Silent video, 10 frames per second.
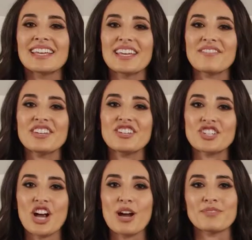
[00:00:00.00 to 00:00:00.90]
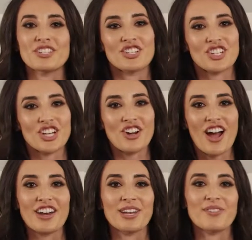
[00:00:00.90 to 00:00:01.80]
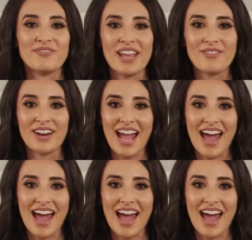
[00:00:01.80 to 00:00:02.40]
Give these charms to cheer on your favorite